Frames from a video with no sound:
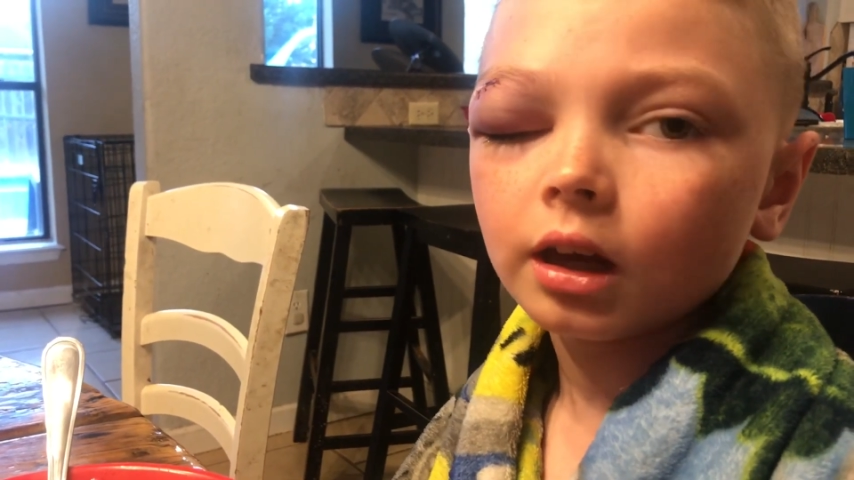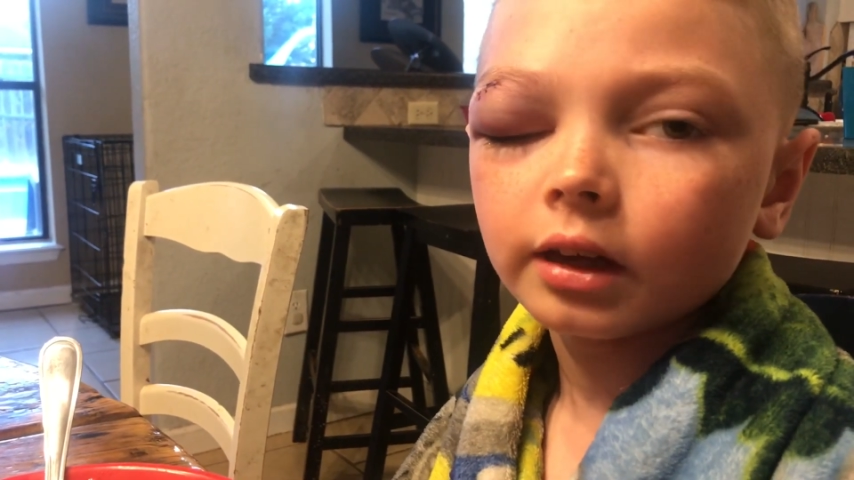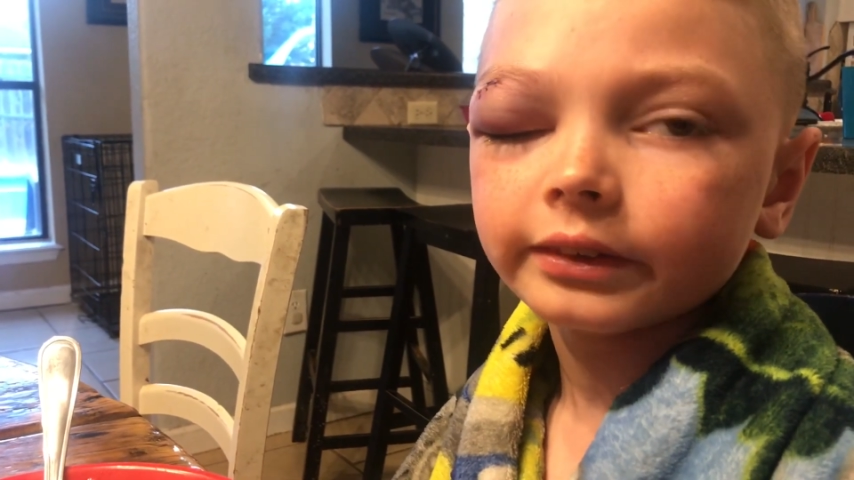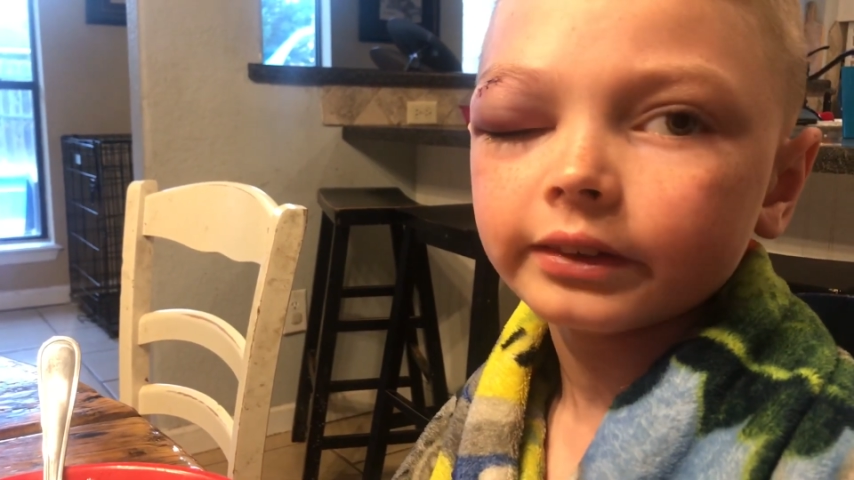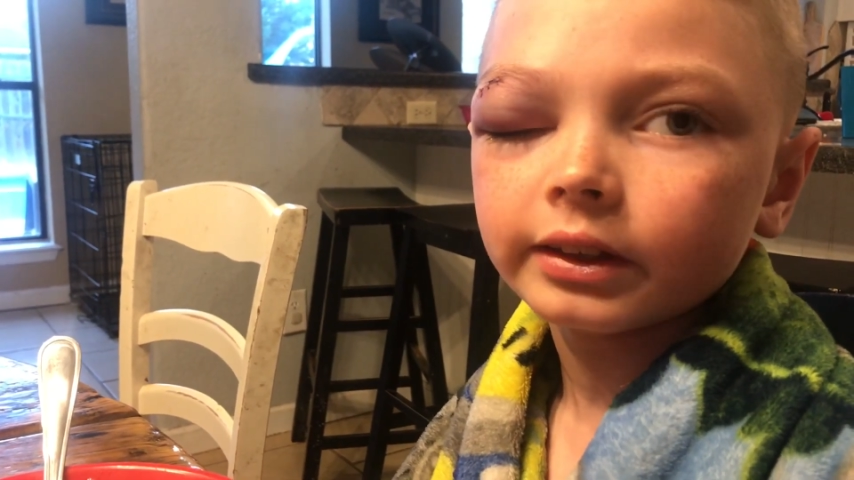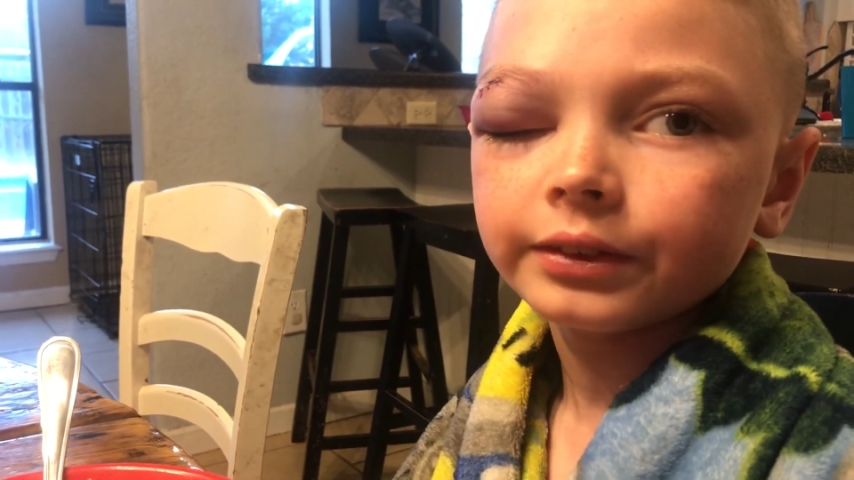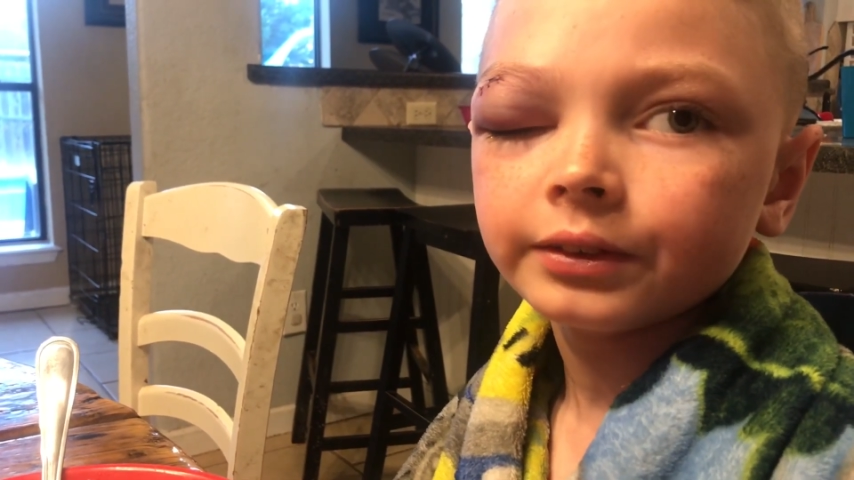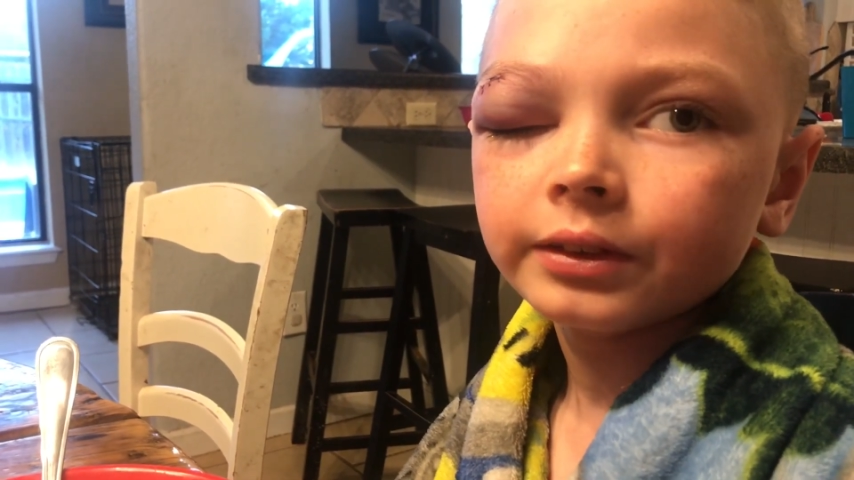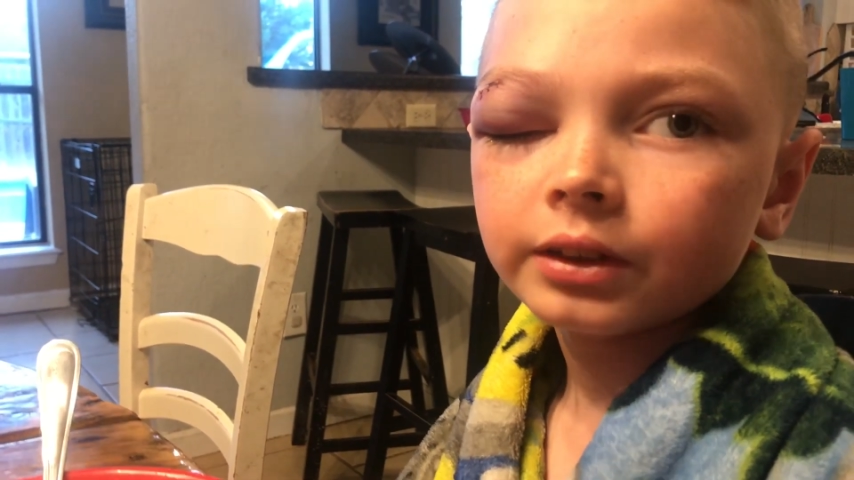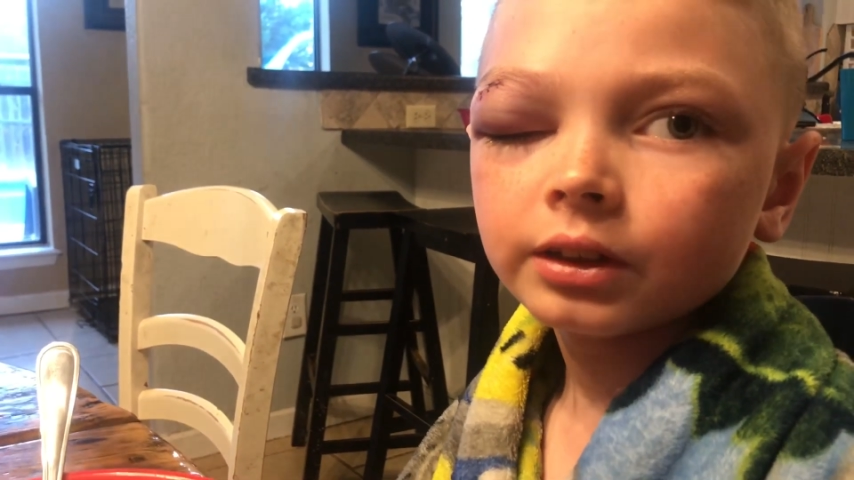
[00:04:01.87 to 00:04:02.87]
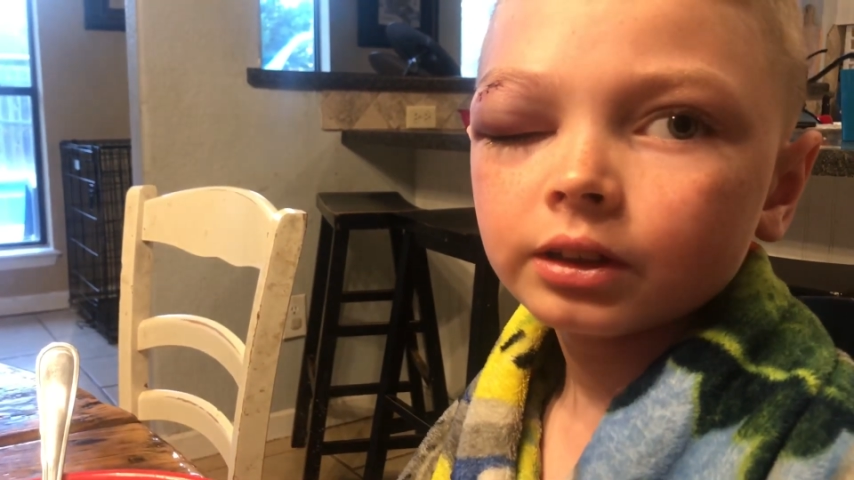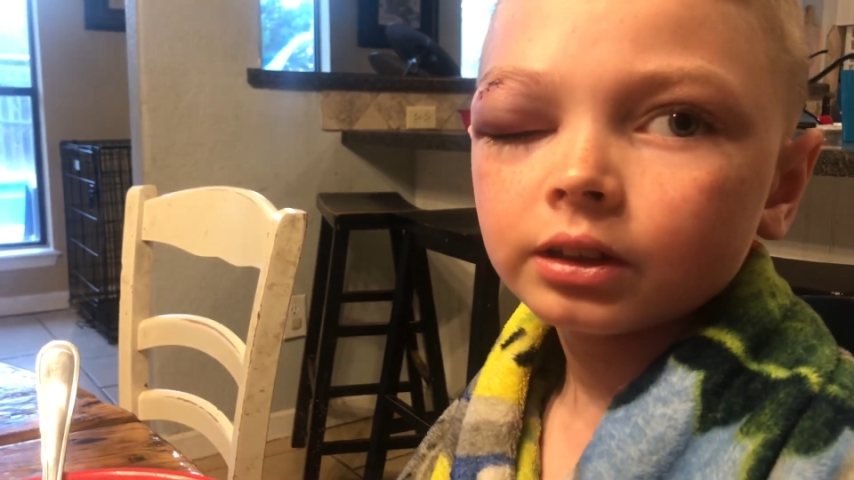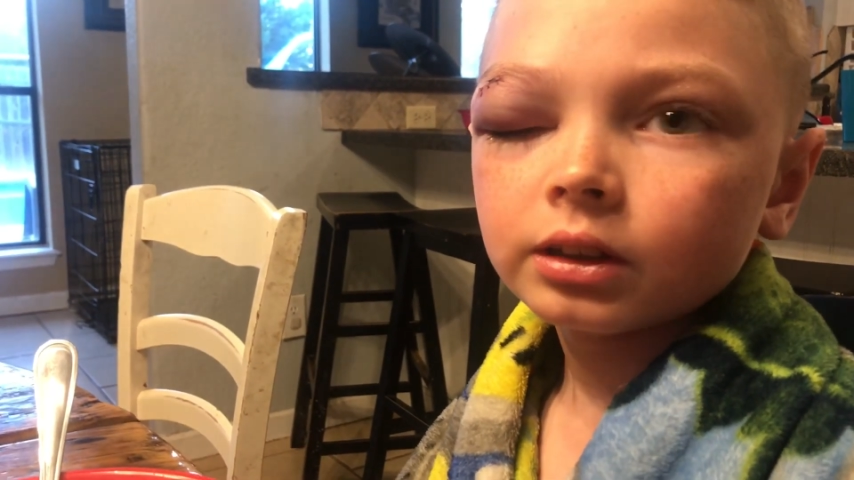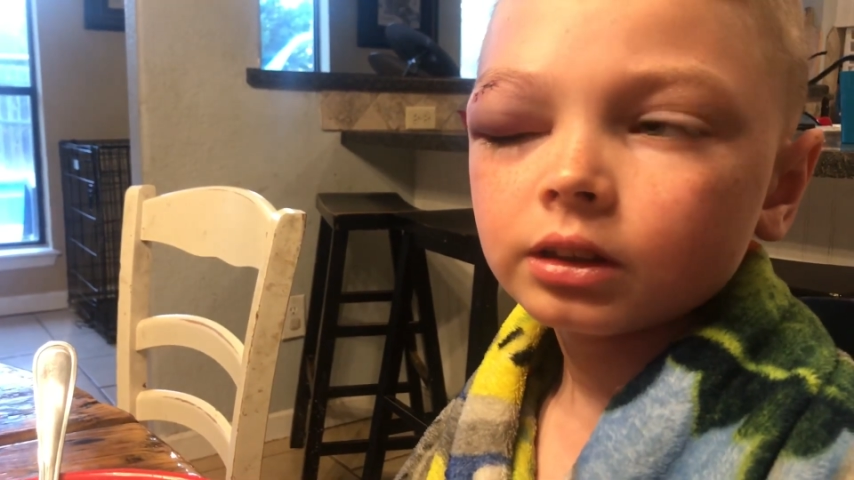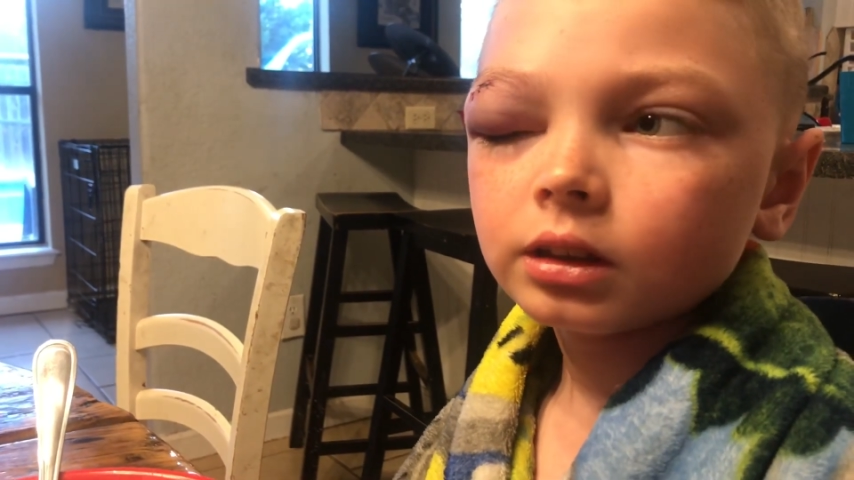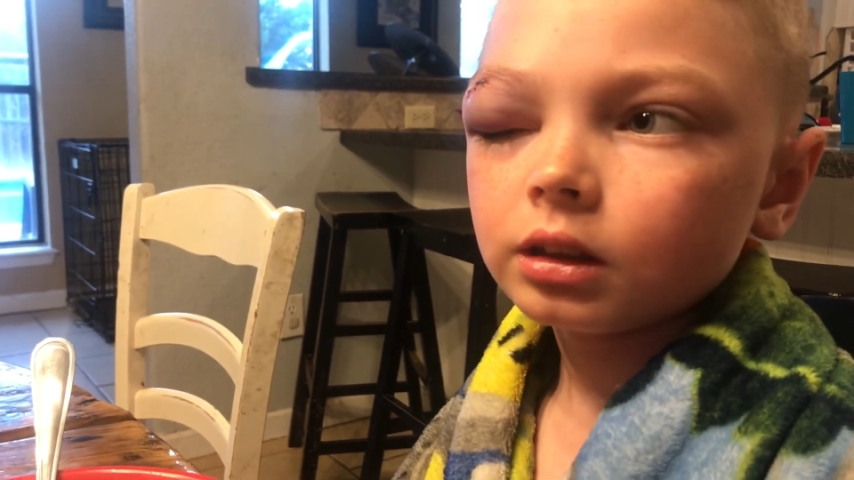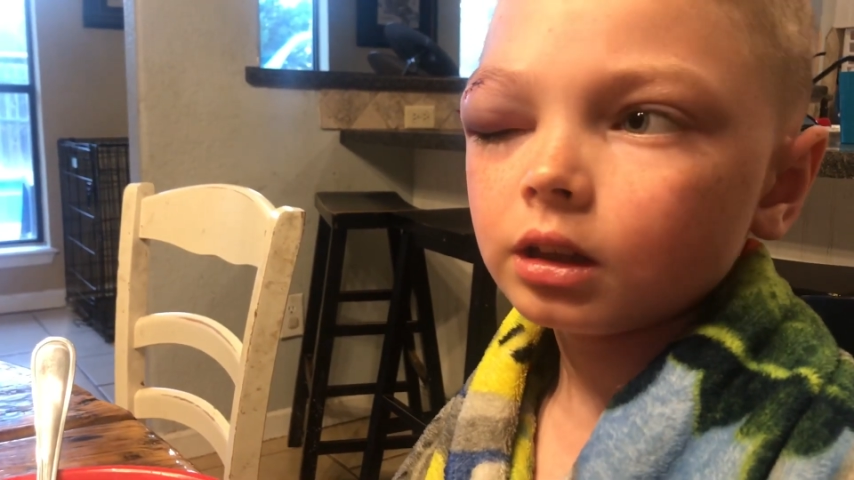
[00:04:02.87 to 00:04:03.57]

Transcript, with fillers: and then. I do.